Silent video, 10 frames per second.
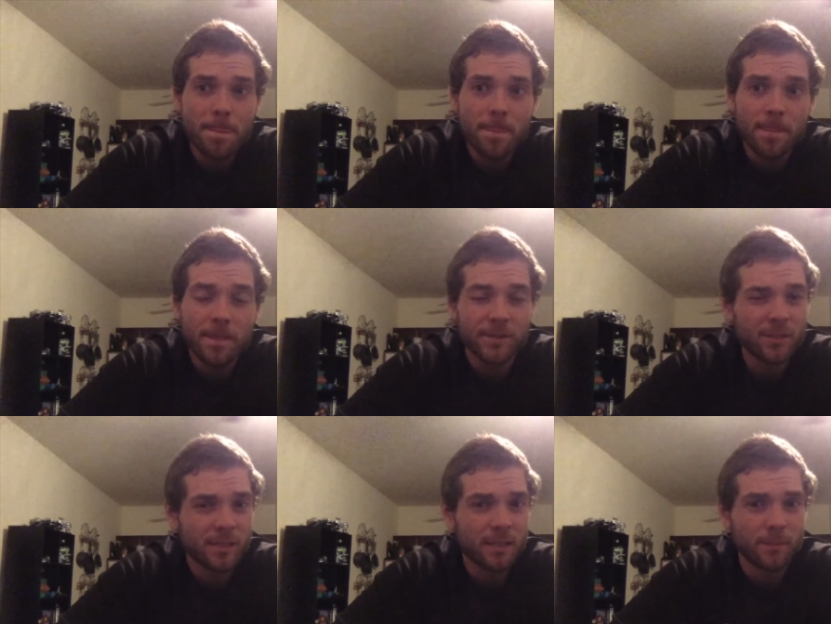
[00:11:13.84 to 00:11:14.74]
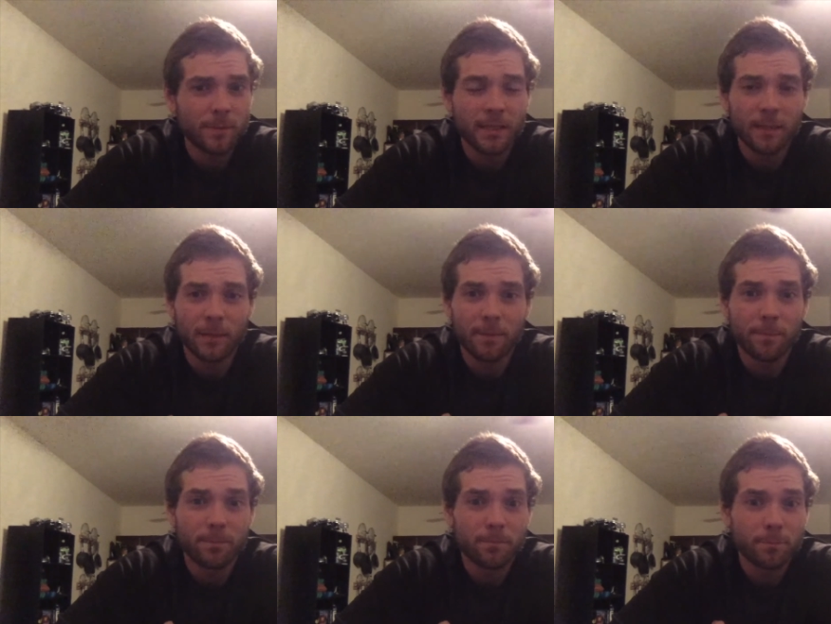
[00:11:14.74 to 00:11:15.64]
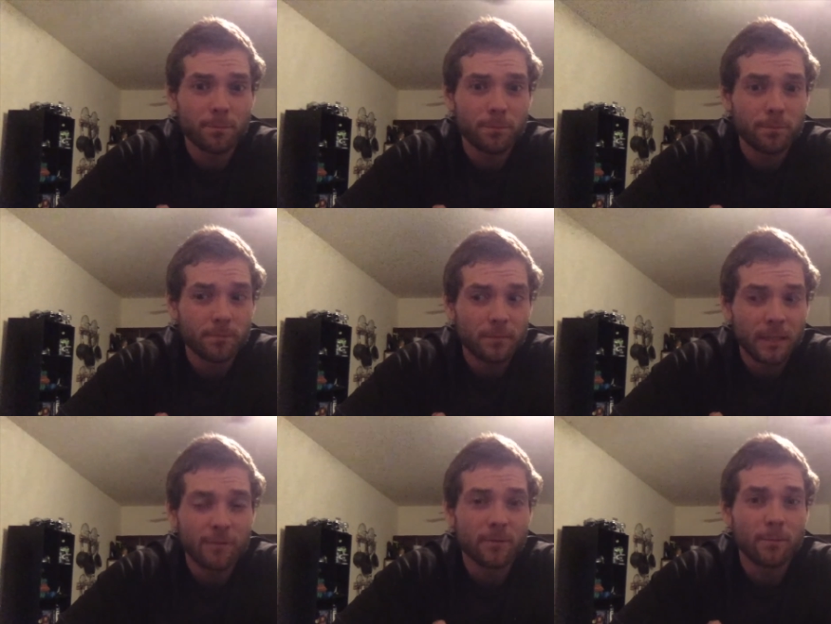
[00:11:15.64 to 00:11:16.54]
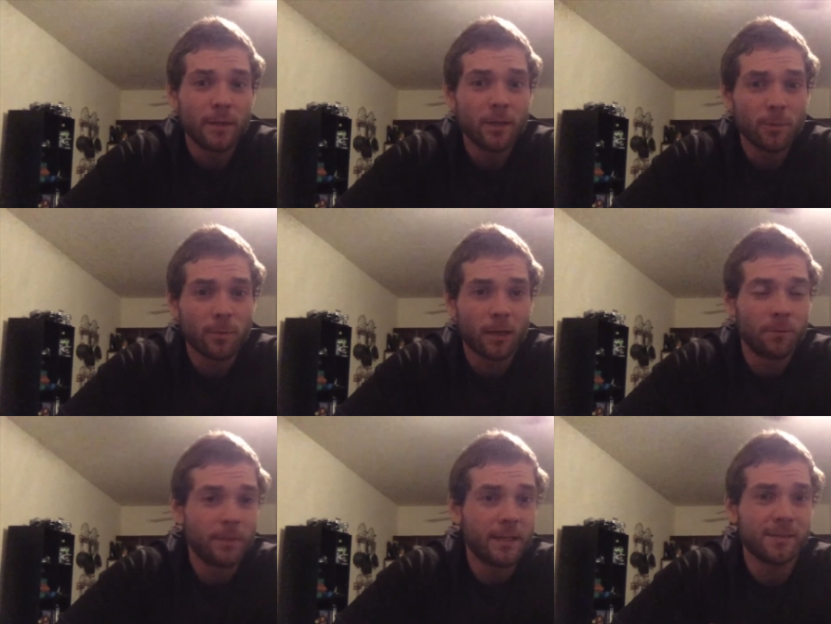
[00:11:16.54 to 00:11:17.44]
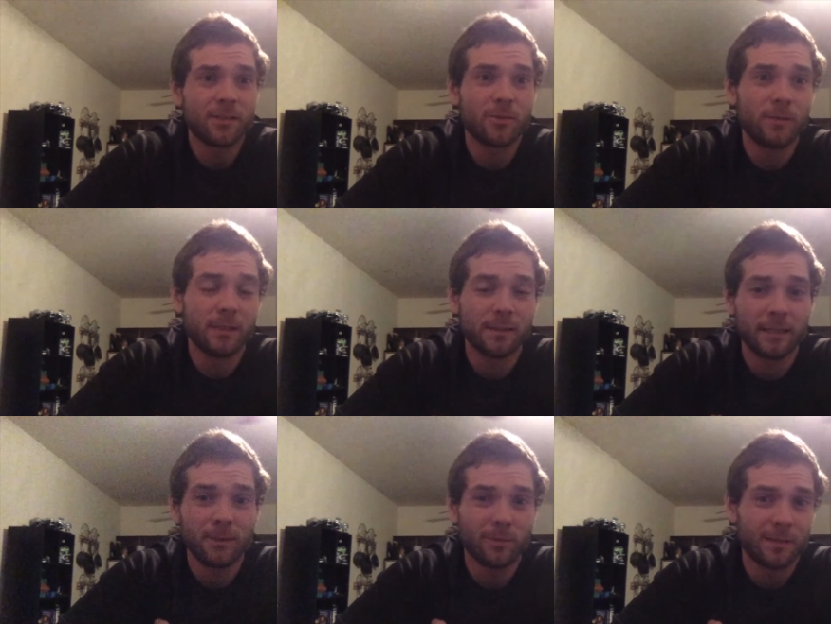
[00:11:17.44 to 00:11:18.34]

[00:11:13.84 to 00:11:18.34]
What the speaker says: this is going to become a even bigger problem because it's going to lead